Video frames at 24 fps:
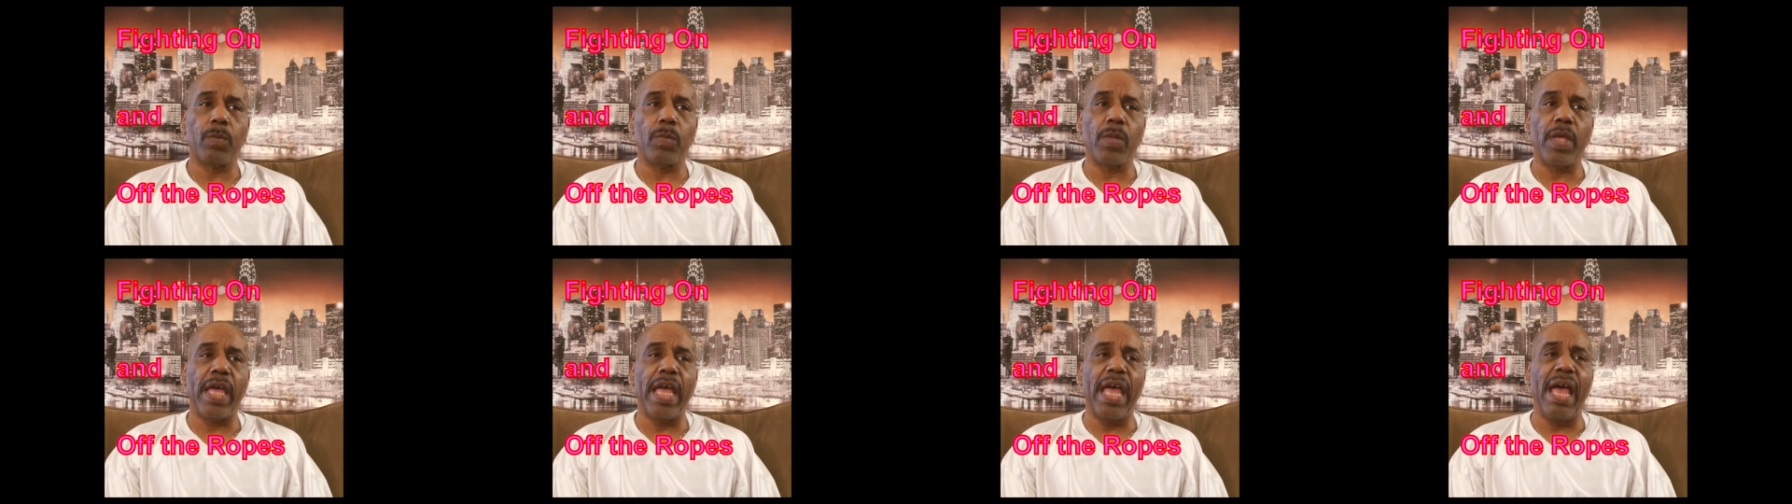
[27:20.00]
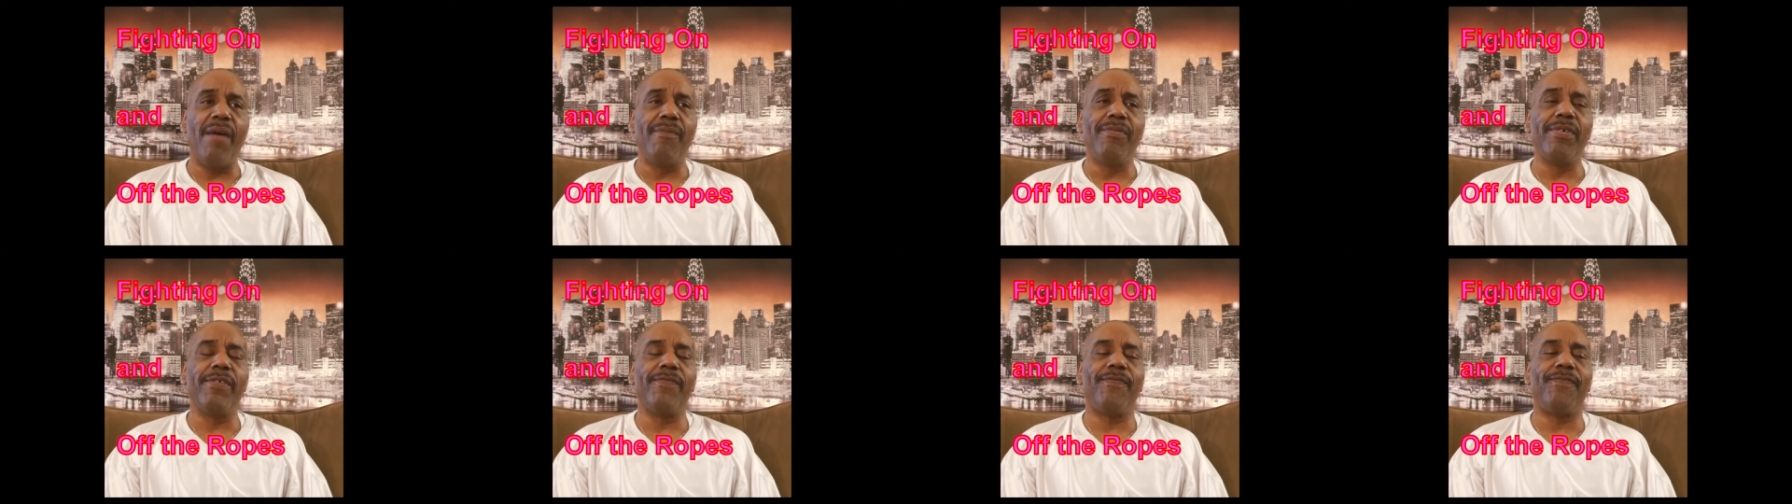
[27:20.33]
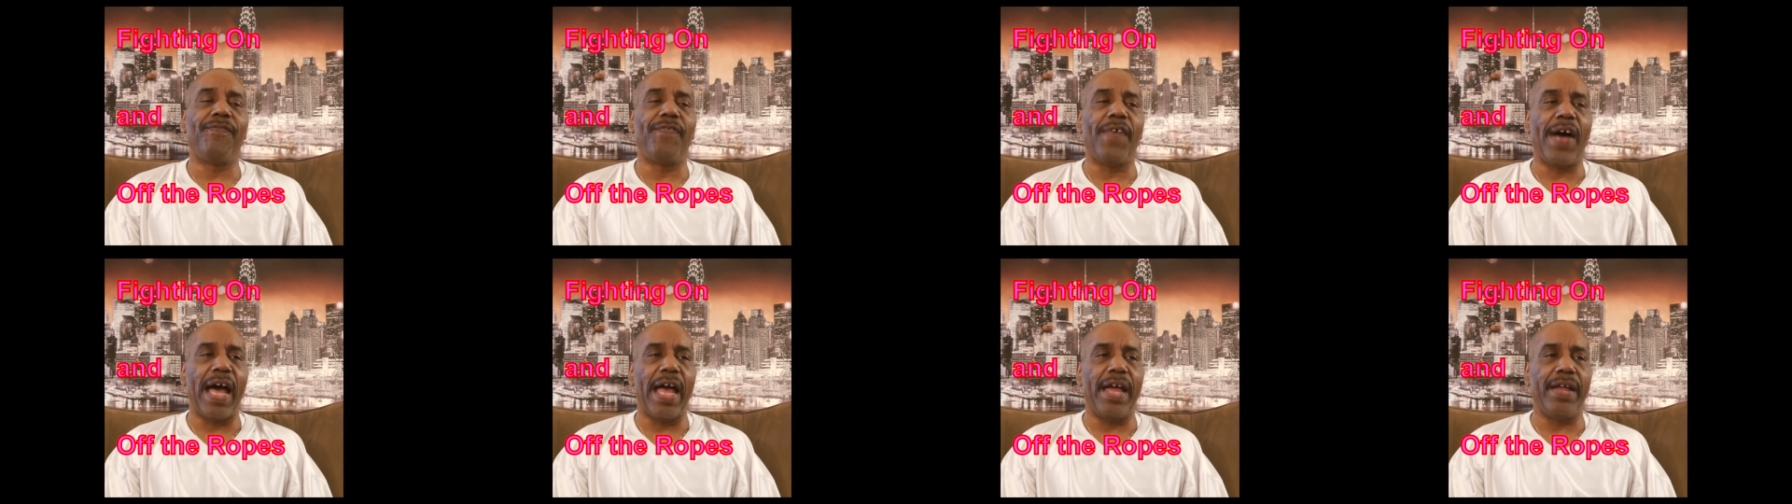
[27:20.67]
Every
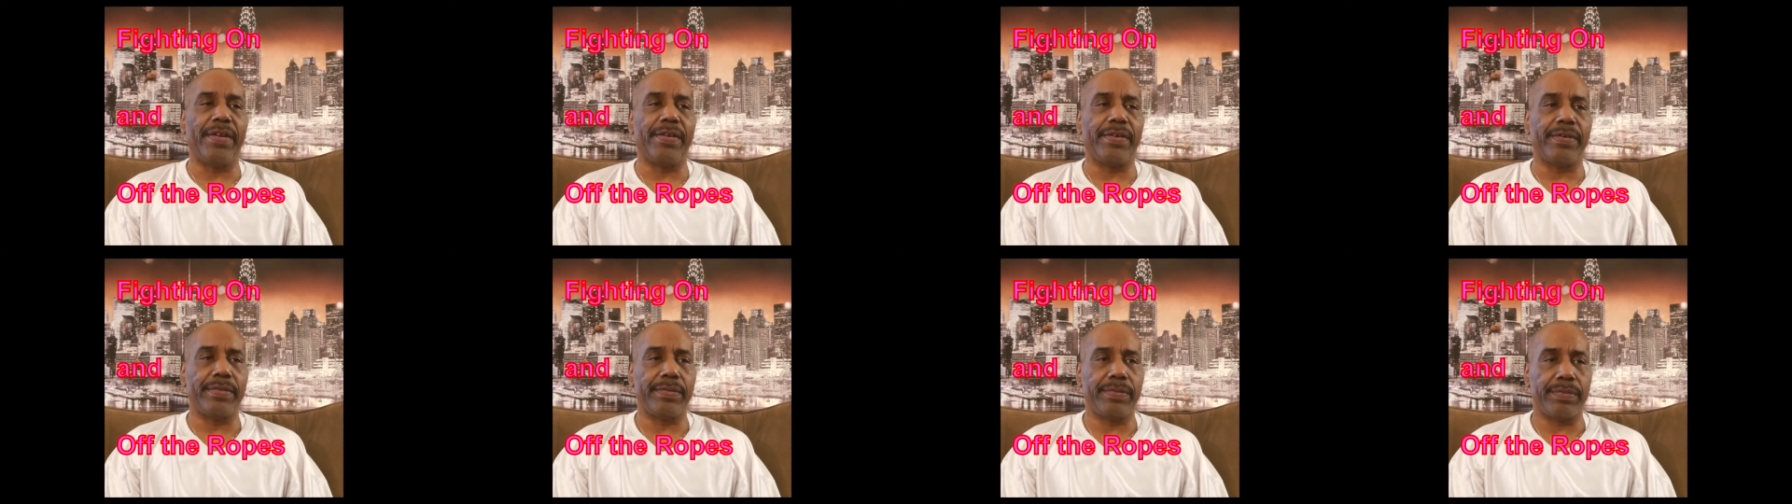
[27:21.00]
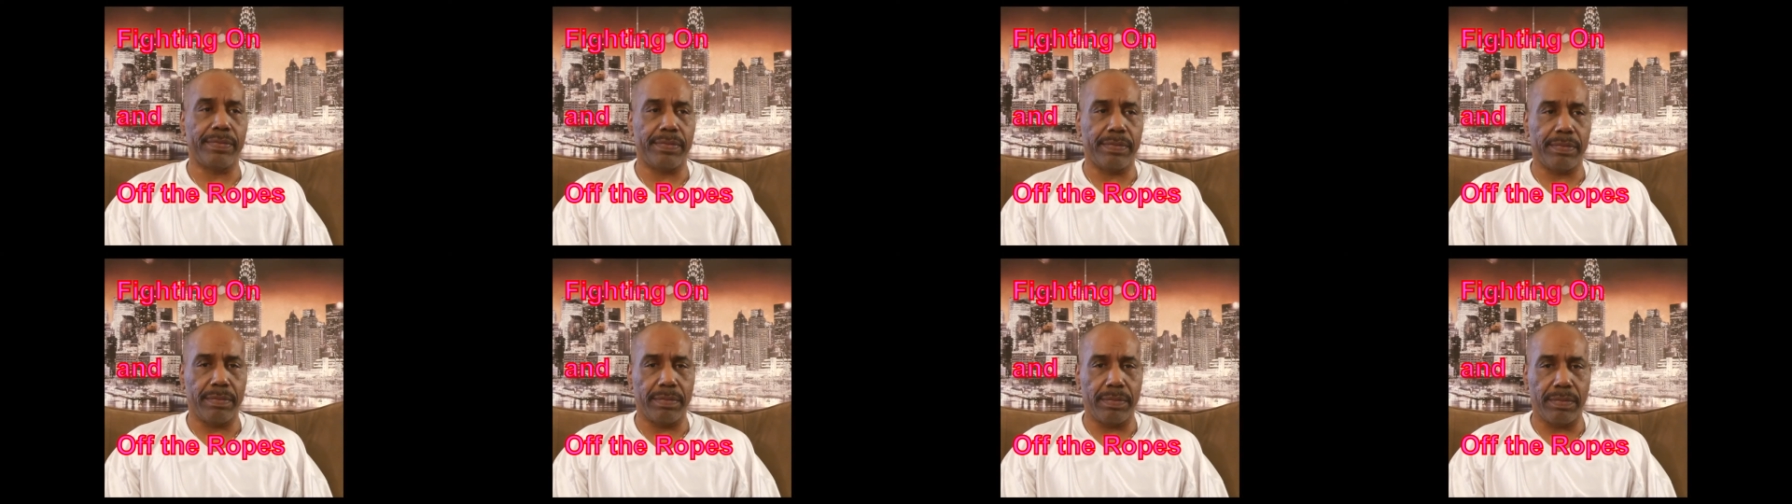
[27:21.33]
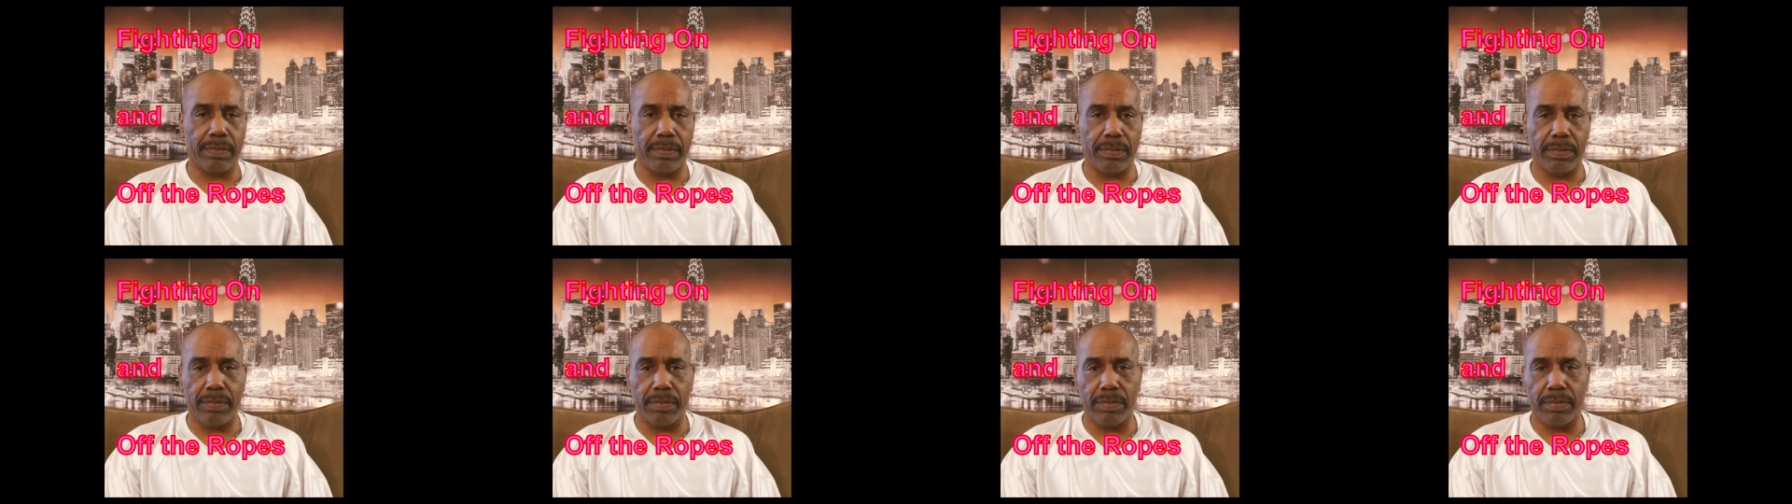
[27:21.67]
fighter
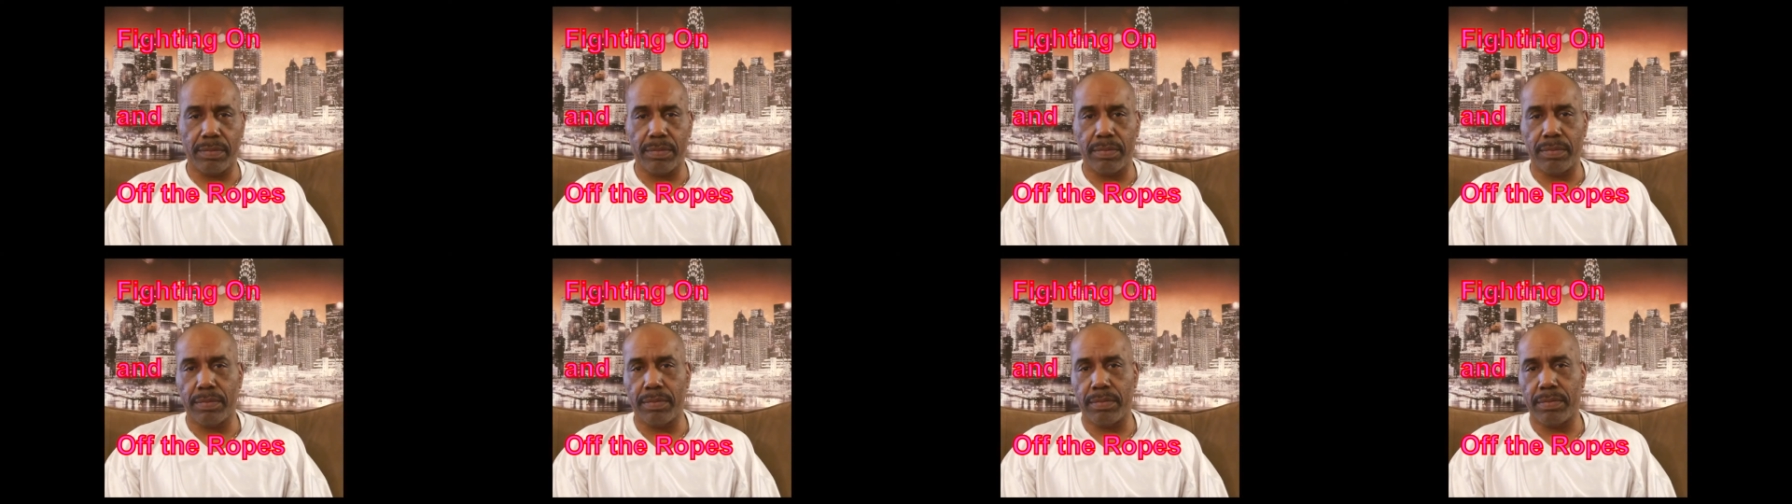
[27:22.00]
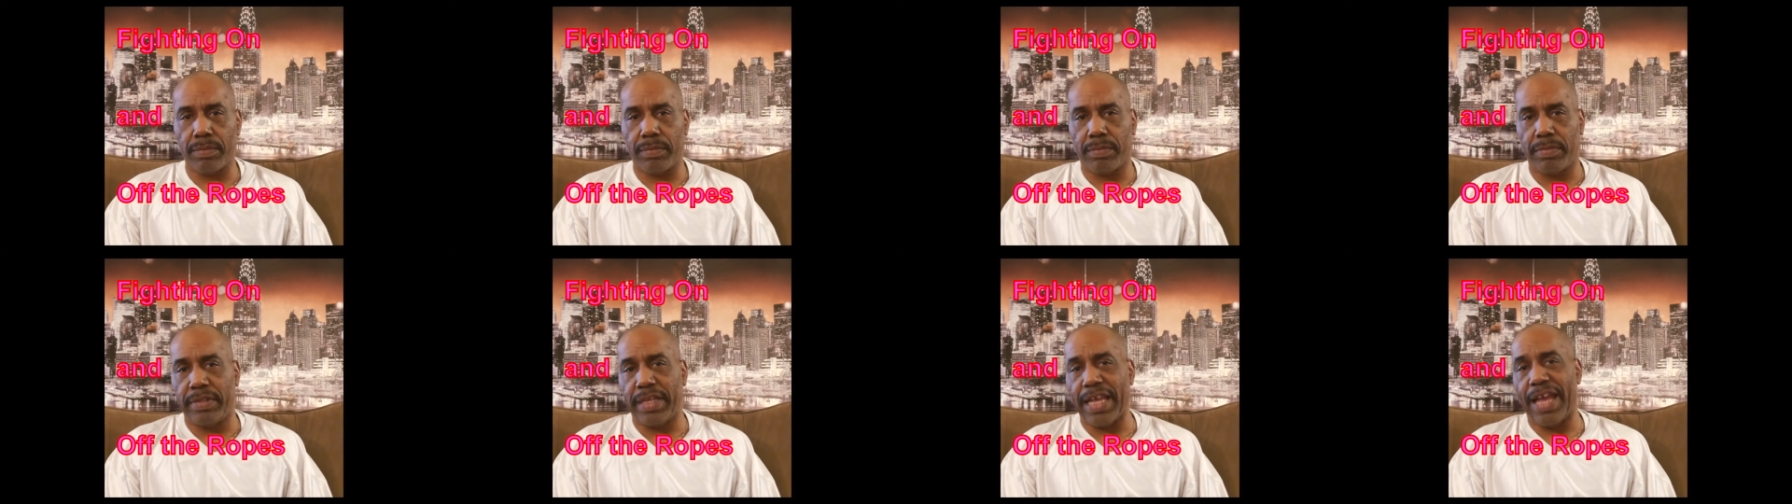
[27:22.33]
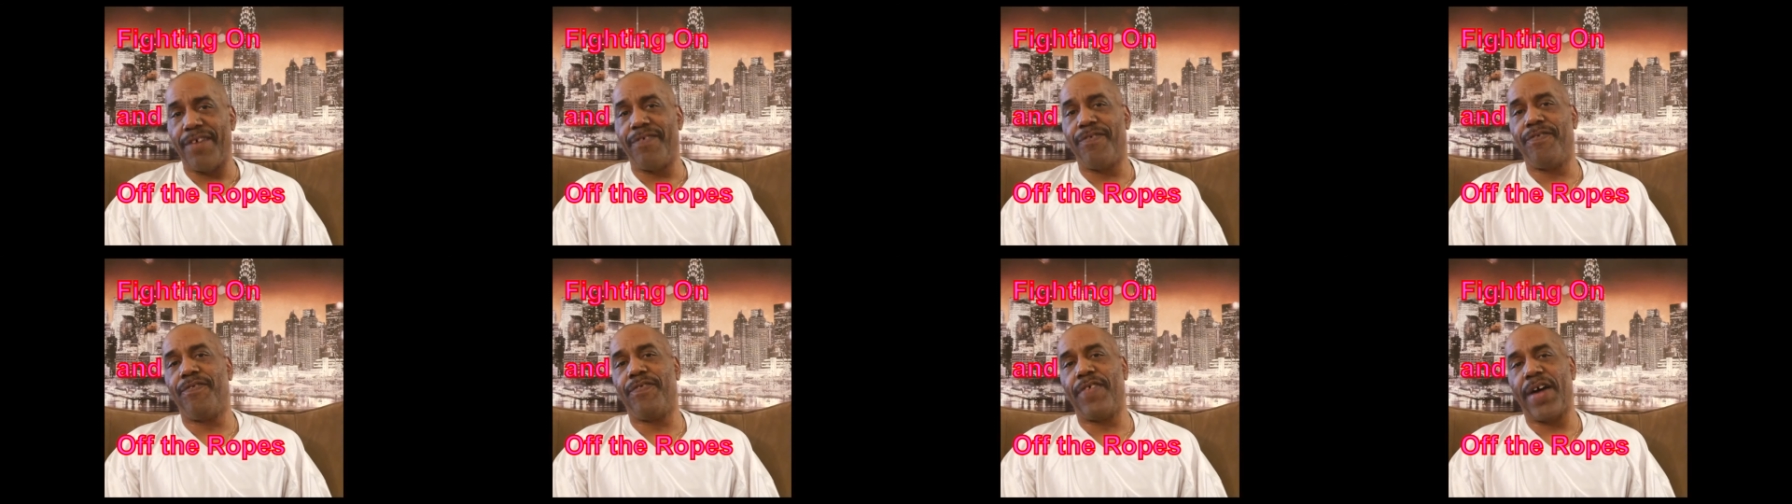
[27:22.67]

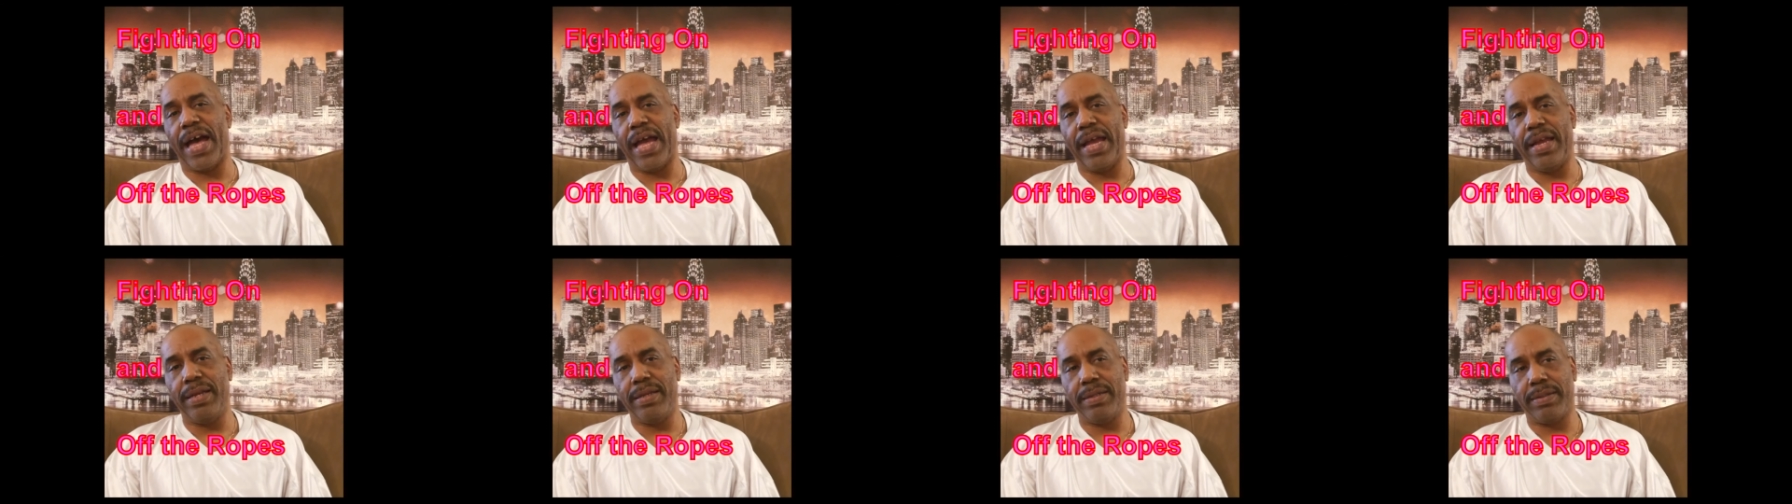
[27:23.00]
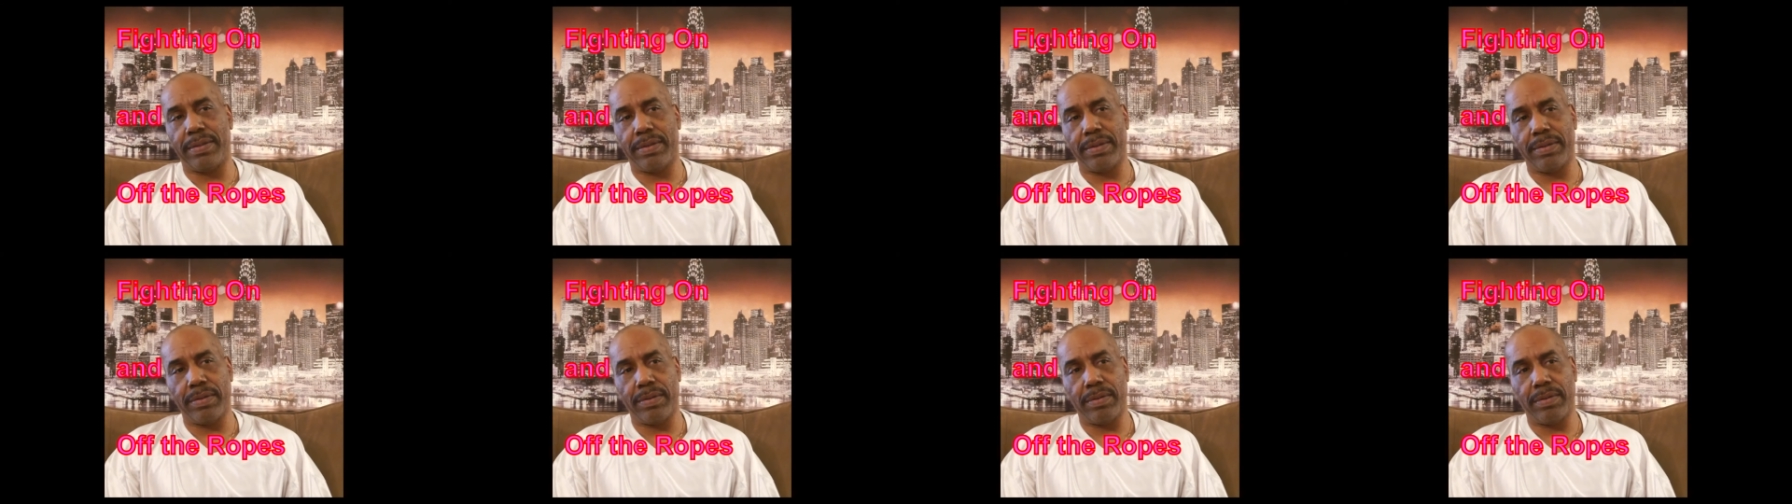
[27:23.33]
that fights